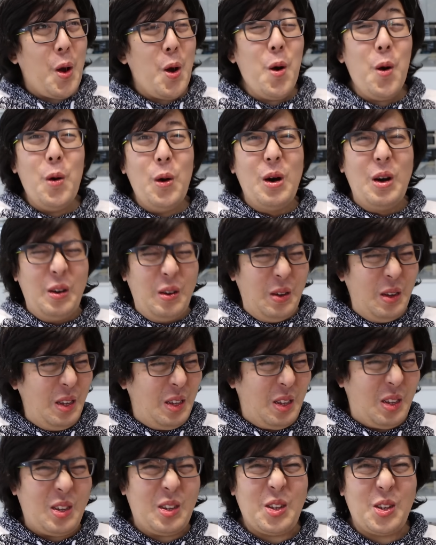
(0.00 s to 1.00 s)
Oh,
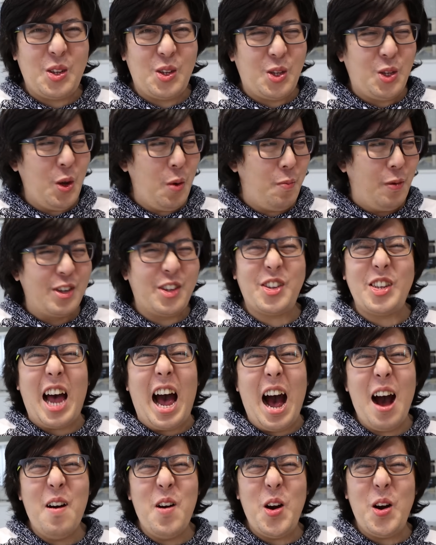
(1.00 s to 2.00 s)
it's super super
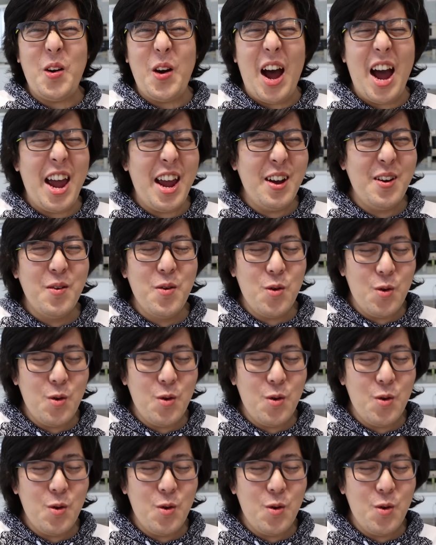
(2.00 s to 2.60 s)
sour, Ryan.